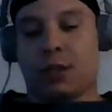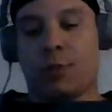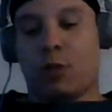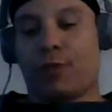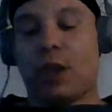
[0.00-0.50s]
This is
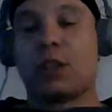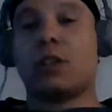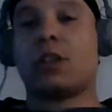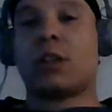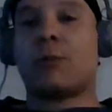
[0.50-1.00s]

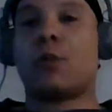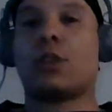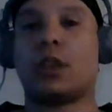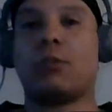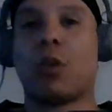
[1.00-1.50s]
motivation, because I'm
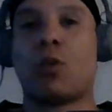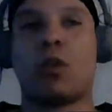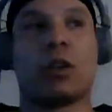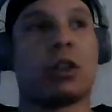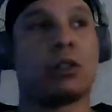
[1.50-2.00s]
going to keep
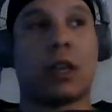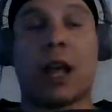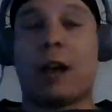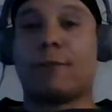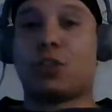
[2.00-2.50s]
going, because
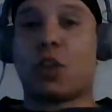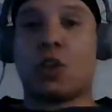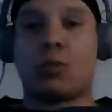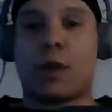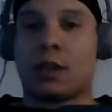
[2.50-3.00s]
I've
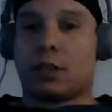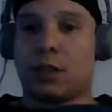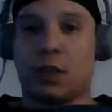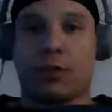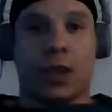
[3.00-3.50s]
shown
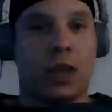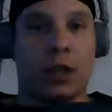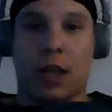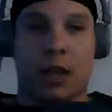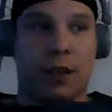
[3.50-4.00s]
myself
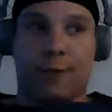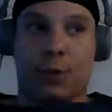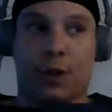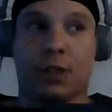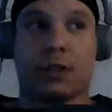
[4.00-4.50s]
and
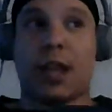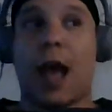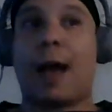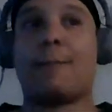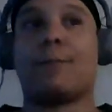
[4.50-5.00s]
everyone else
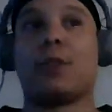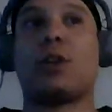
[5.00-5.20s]
that I'm